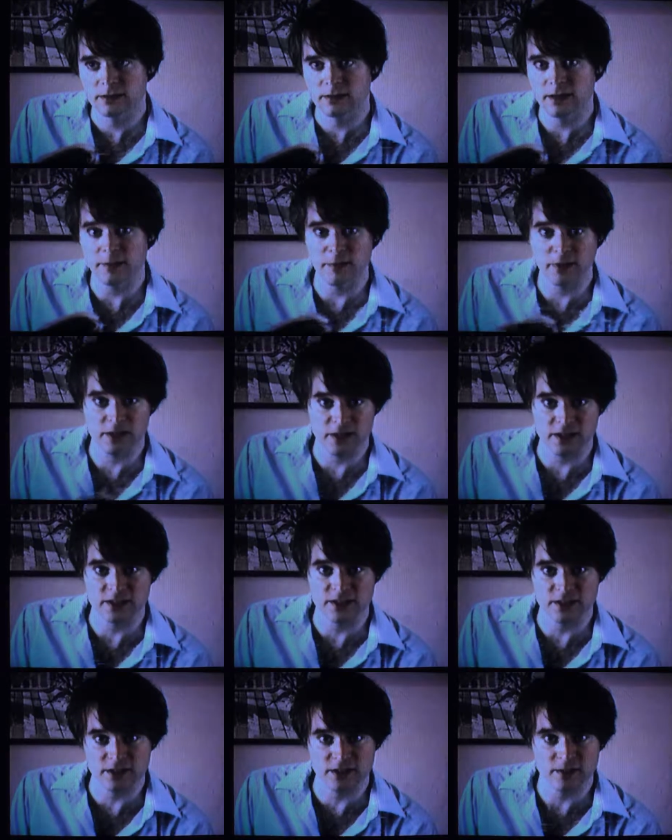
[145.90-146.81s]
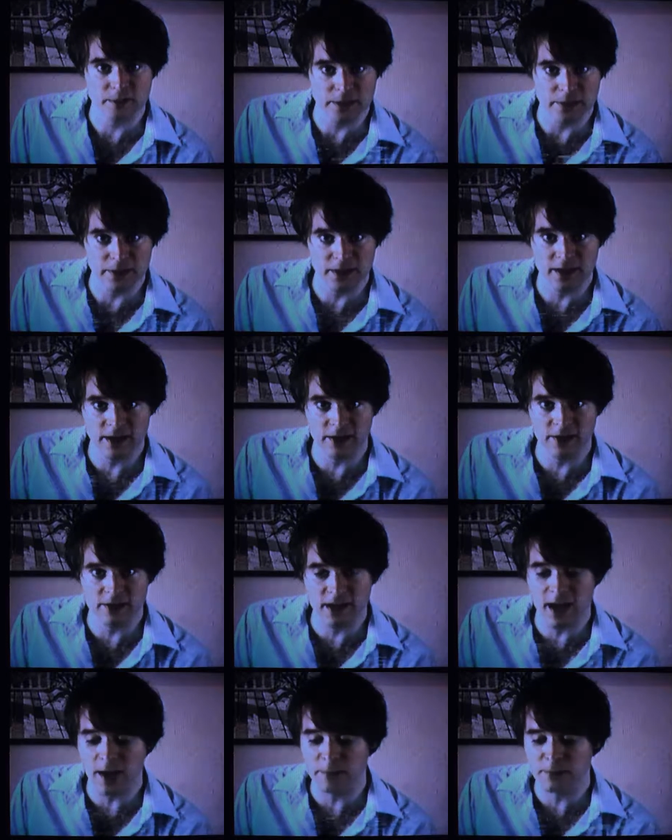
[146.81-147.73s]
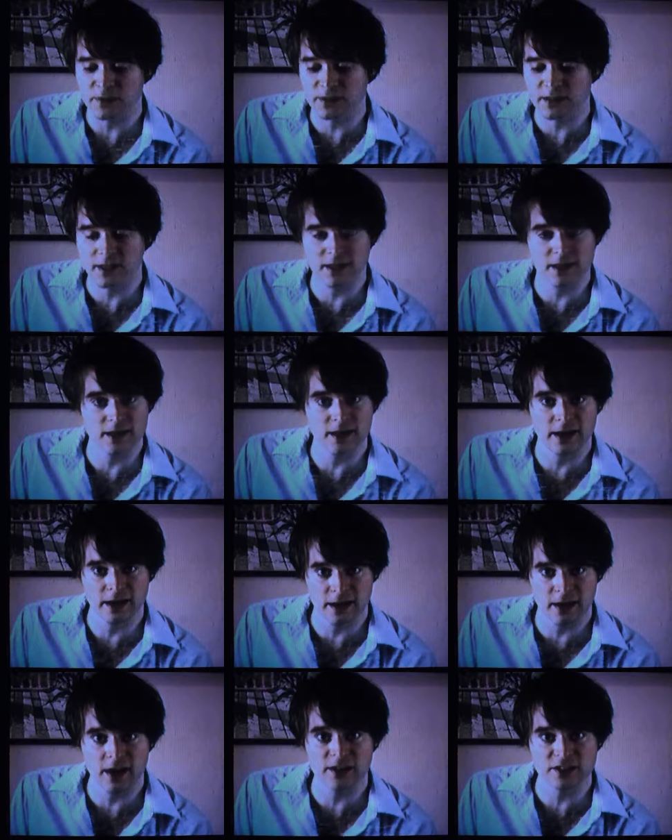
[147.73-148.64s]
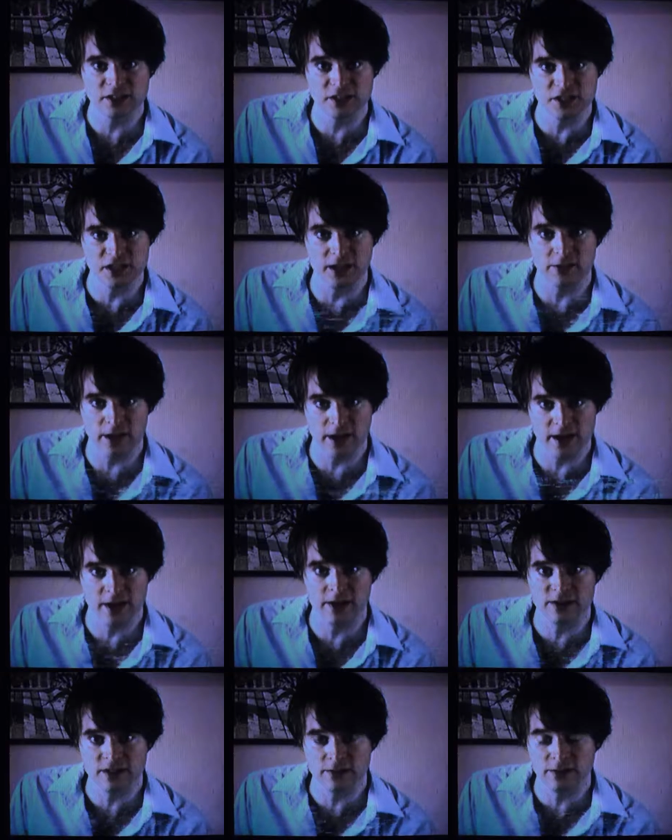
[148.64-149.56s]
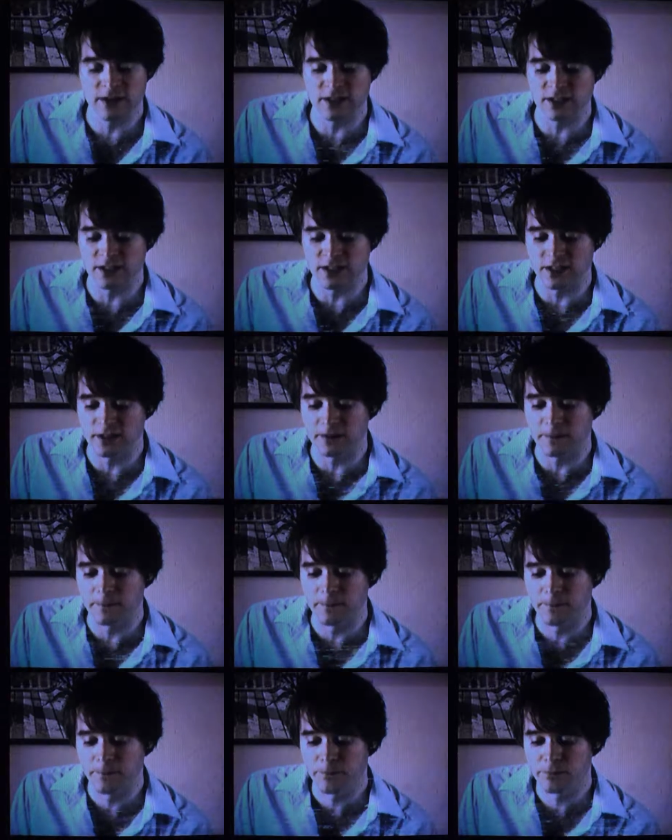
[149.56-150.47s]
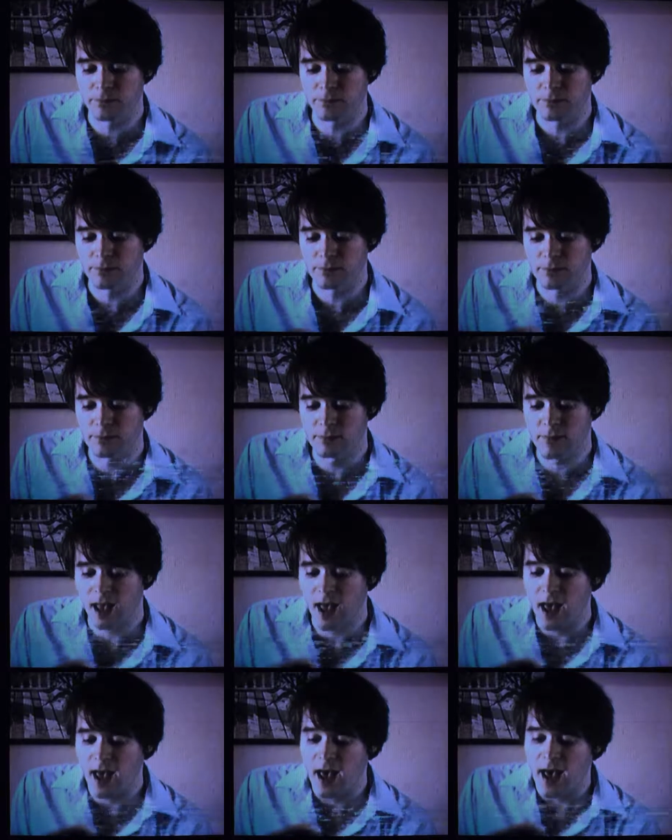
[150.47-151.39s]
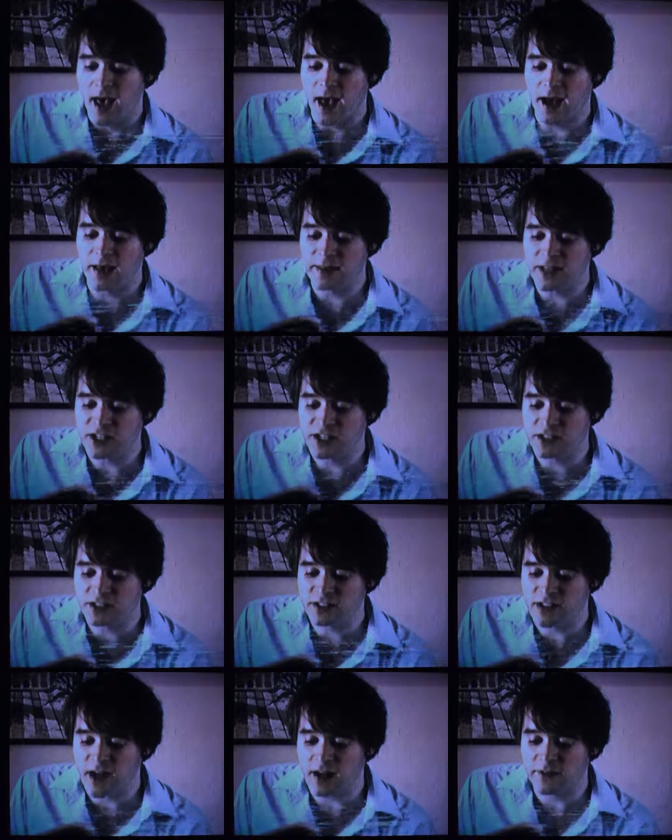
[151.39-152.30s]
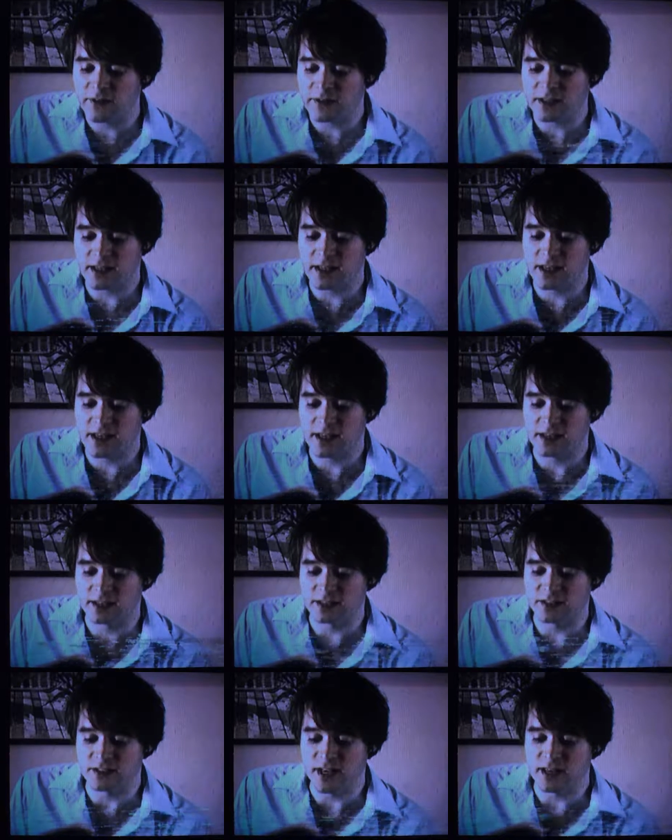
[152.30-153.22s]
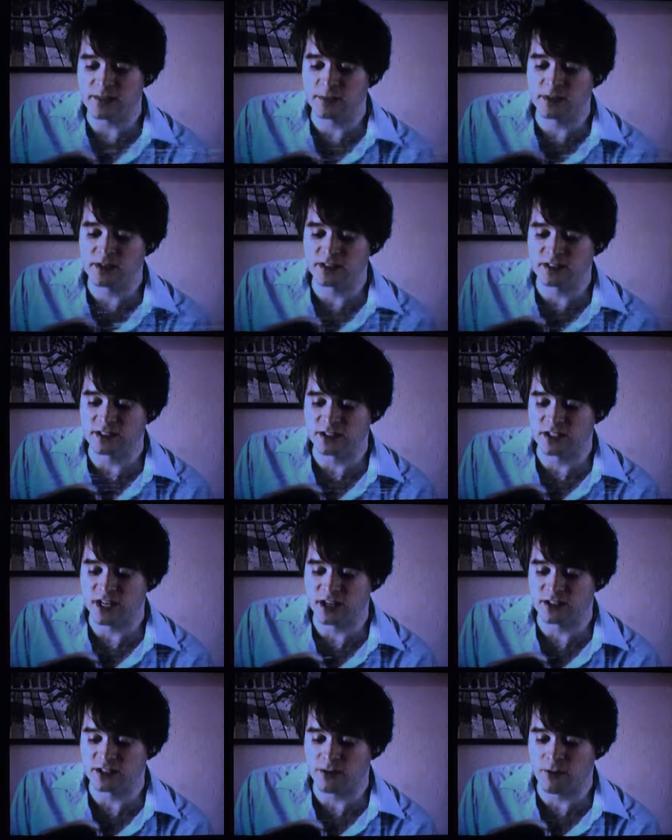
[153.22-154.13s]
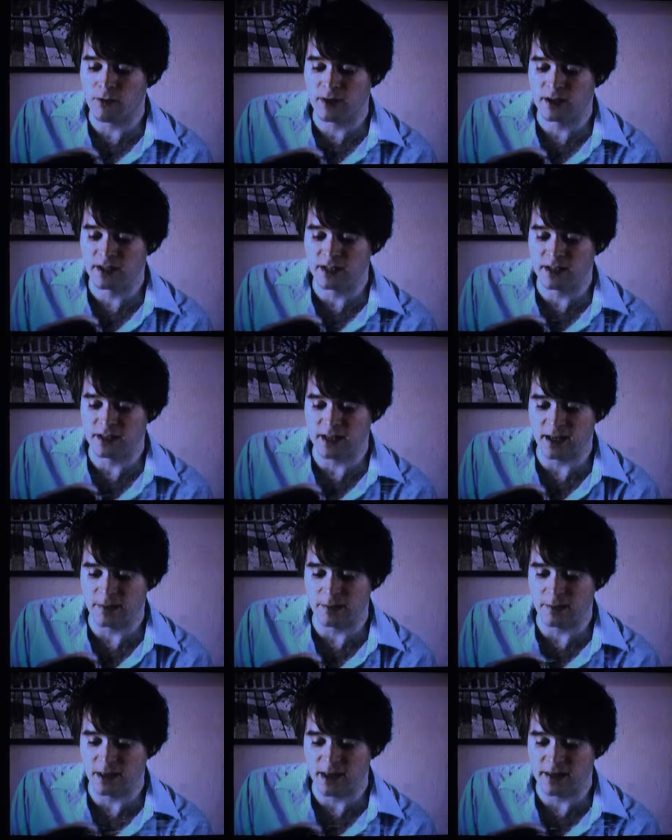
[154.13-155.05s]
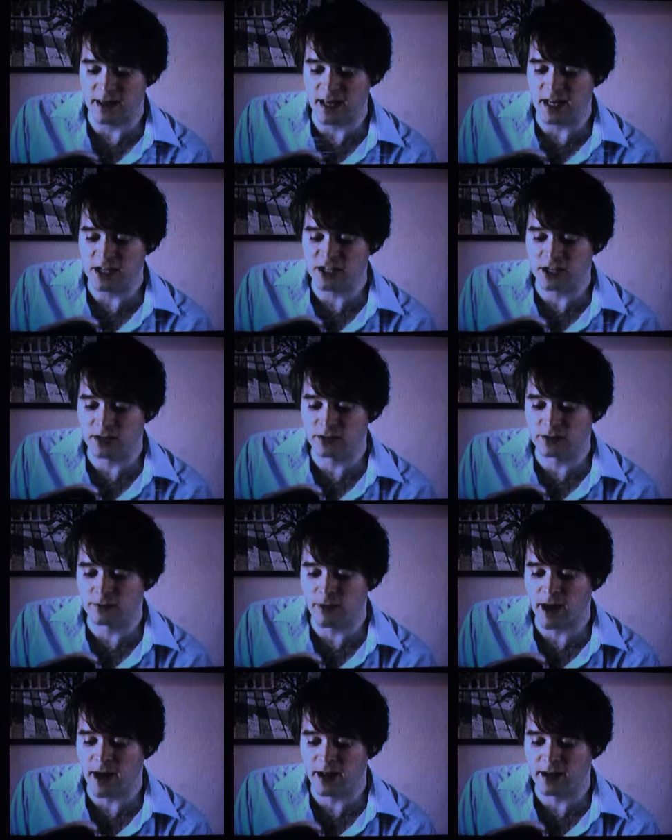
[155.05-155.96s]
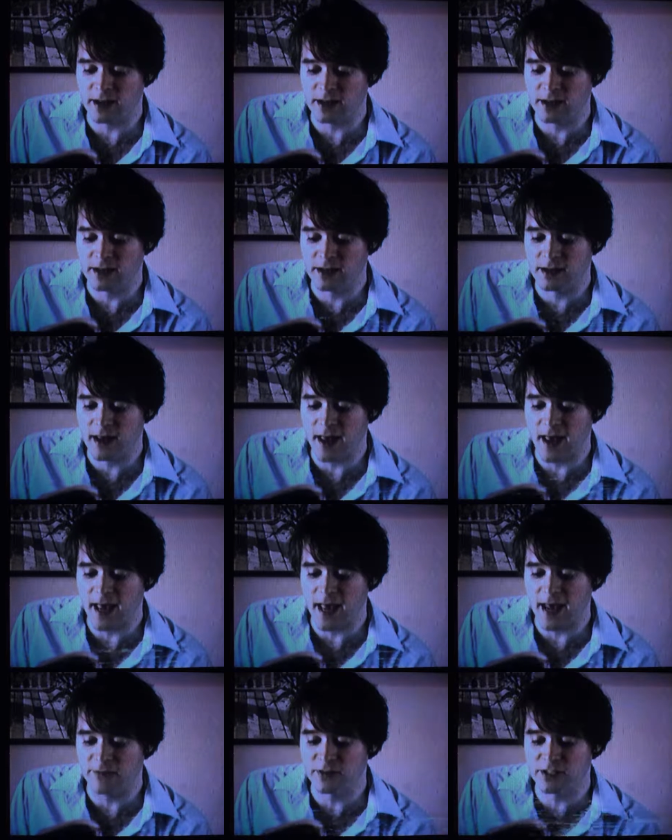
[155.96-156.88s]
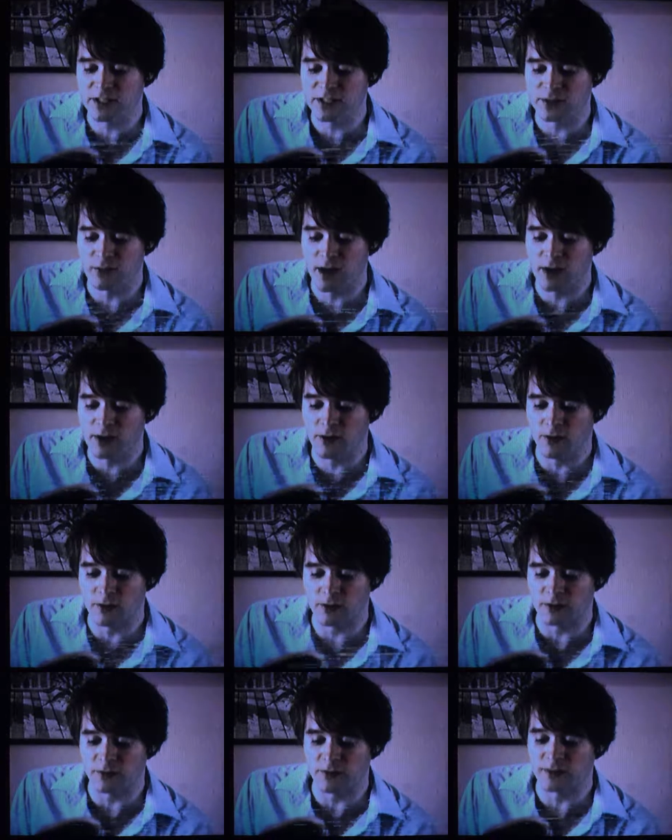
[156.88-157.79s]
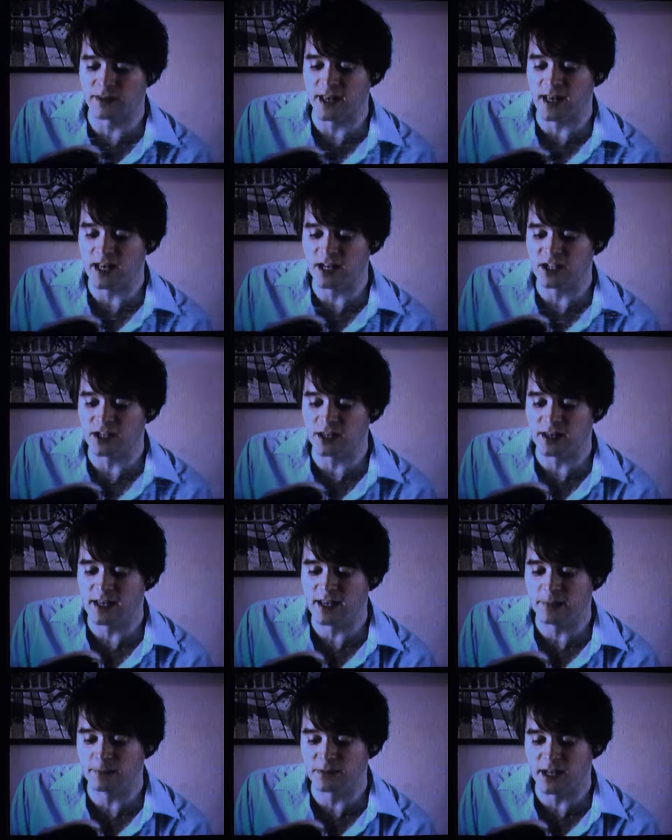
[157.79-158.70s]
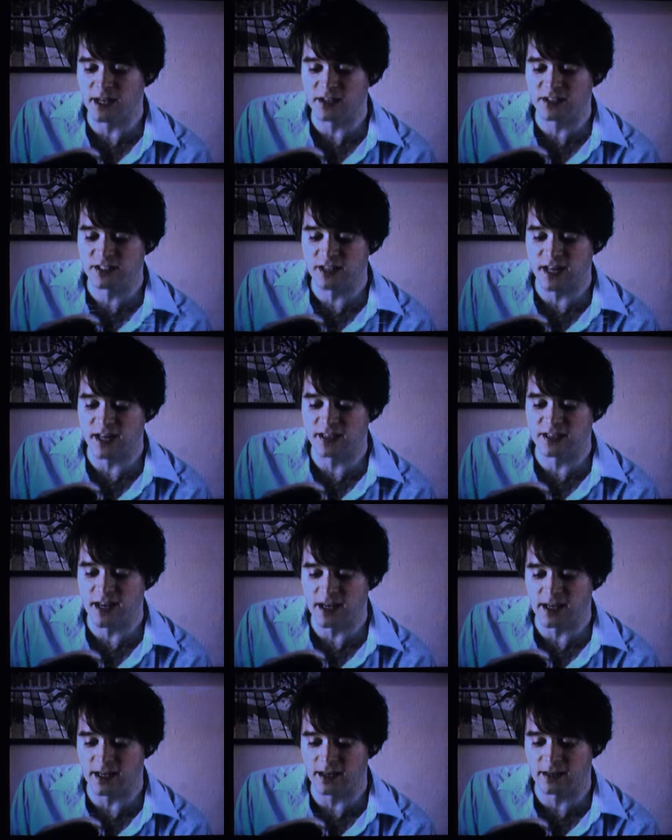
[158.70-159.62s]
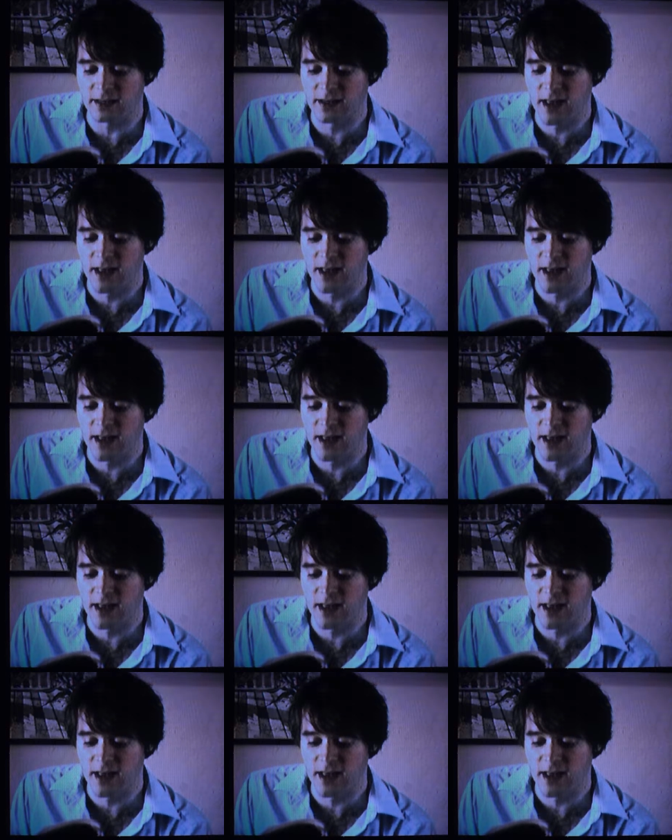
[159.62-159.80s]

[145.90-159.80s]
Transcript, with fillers: The Americans and other people that held cap hostage there right now is a Peter. And they shall scoff at the kings, and the princes shall scorn at them. They shall deride every stronghold, for they shall keep dust and take it.